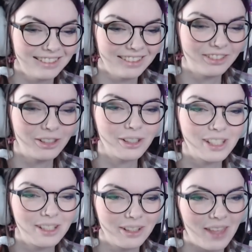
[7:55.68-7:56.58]
of course he
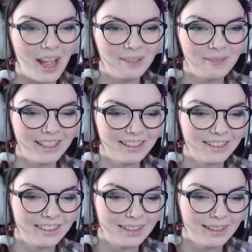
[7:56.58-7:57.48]
took the helmet.
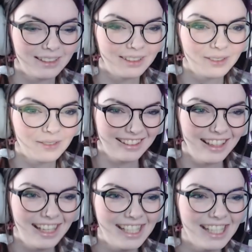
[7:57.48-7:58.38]

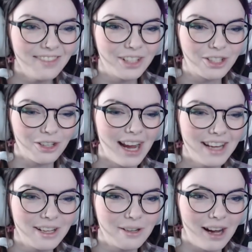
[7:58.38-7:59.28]
He didn't even try to
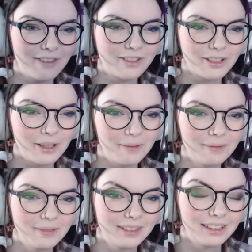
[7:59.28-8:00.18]
go after him.
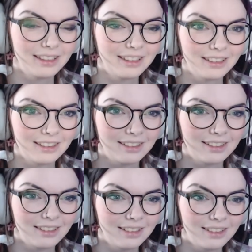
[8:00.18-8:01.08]
You'll be
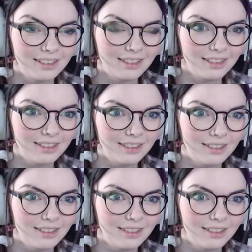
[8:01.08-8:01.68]
dead.